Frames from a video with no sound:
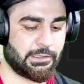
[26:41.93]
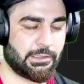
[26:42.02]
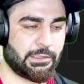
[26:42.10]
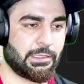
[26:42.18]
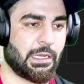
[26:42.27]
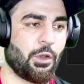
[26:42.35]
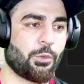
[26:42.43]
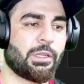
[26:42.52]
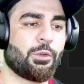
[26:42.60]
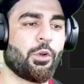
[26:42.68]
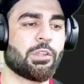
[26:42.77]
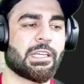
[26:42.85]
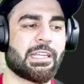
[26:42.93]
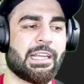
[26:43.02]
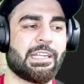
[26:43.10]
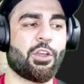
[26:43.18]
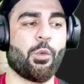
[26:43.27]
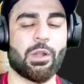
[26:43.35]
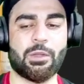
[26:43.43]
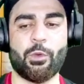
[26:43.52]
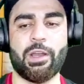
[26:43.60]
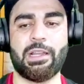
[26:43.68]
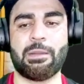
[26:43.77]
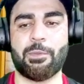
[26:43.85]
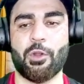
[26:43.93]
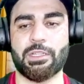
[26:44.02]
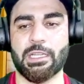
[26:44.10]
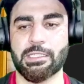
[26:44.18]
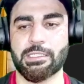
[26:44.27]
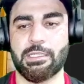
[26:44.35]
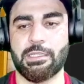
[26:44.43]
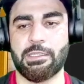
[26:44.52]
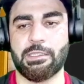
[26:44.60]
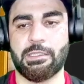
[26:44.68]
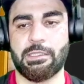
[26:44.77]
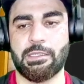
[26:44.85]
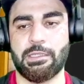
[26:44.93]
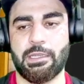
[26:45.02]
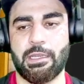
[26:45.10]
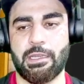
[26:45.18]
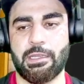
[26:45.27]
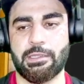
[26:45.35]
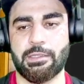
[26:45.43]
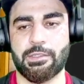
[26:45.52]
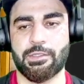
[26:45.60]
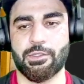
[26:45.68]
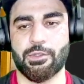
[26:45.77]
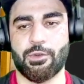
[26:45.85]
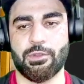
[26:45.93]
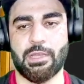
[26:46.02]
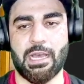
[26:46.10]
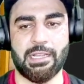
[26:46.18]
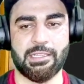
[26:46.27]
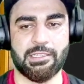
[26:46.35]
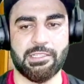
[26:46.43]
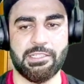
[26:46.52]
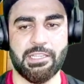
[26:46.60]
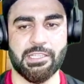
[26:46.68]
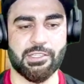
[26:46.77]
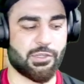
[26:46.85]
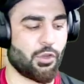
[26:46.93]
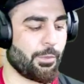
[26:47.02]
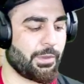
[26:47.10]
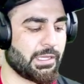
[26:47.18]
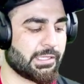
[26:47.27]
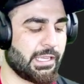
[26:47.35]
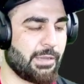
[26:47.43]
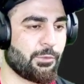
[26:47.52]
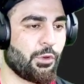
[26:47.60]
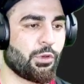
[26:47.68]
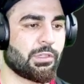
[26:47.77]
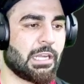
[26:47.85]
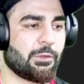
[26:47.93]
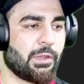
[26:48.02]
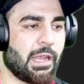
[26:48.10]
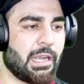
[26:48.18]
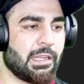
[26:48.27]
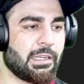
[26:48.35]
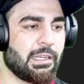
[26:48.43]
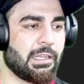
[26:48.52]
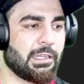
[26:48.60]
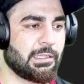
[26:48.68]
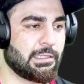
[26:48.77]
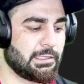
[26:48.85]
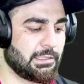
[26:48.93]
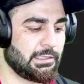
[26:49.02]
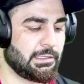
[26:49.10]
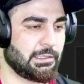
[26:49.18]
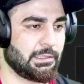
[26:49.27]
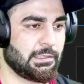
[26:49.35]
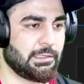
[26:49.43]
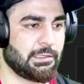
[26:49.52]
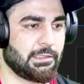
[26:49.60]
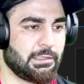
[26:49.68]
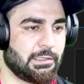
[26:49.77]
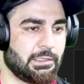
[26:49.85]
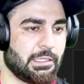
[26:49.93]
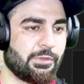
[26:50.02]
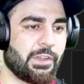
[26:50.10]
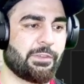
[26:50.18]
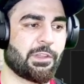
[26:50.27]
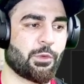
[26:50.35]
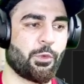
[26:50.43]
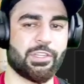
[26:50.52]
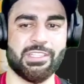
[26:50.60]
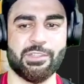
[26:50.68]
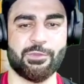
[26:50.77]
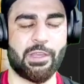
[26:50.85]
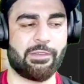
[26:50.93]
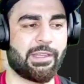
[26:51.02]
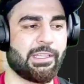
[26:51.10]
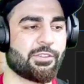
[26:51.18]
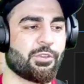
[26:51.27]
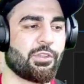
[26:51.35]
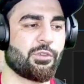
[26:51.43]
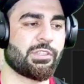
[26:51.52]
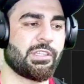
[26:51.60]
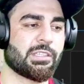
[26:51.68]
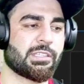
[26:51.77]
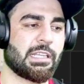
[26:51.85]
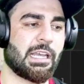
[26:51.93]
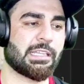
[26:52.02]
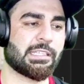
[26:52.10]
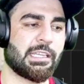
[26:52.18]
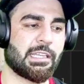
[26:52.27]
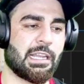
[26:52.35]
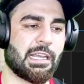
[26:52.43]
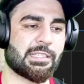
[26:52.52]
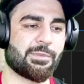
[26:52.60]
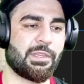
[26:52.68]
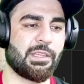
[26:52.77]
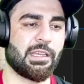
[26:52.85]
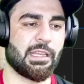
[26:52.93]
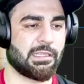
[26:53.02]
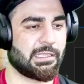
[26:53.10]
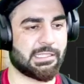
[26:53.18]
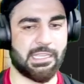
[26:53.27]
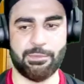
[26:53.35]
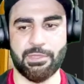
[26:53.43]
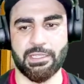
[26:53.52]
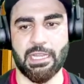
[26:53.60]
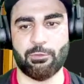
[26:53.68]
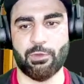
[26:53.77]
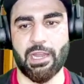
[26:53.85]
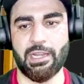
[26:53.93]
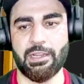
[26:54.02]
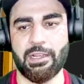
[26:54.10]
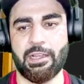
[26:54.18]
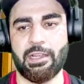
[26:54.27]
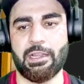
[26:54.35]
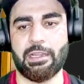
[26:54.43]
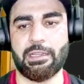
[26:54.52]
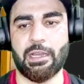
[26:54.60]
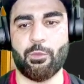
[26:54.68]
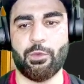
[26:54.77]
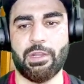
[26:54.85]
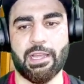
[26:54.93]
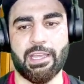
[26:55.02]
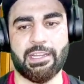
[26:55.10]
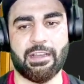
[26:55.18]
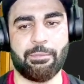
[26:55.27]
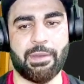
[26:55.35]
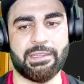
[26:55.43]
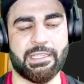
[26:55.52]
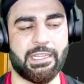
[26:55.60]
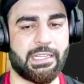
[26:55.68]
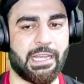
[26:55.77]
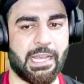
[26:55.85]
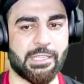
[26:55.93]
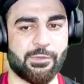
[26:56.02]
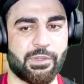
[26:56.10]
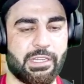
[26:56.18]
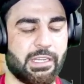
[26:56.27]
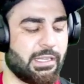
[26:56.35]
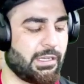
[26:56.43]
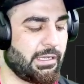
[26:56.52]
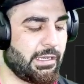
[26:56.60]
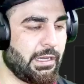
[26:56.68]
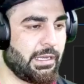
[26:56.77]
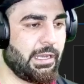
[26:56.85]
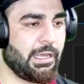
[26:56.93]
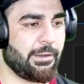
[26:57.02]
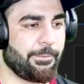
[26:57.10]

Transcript: I hope that you got the clarity of what Voilin plot does. So I'll just copy the same code that we had earlier. Just wait for the questions if you have any. So you see this class A, class B, the same thing that we had, and now we'll again combine the data as we did earlier.